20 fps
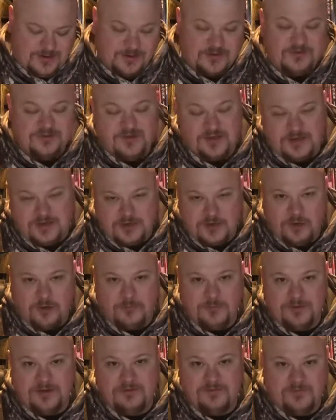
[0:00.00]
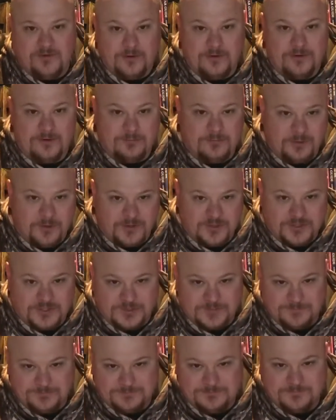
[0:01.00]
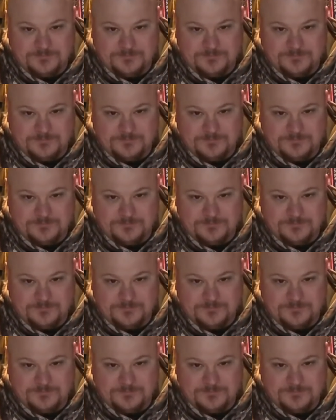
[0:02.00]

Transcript: this is how you know I'm being fair and impartial.